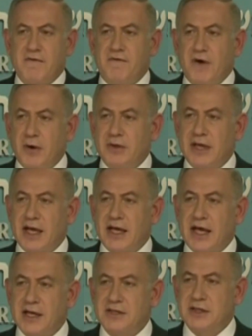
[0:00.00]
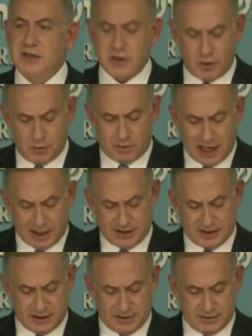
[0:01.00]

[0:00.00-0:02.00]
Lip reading: vote against its own policy.